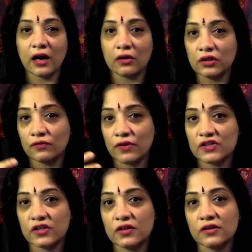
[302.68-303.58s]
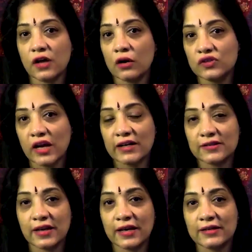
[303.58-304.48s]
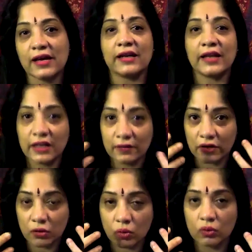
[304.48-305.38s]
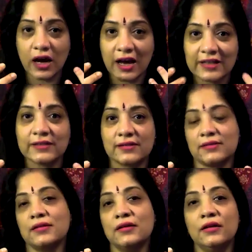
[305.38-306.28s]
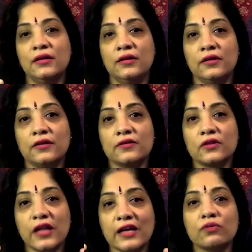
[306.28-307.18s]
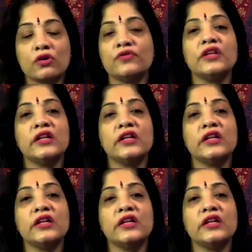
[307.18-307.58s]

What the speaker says: out the Westerners, outsiders' gaze and get our own eyes. So that's what we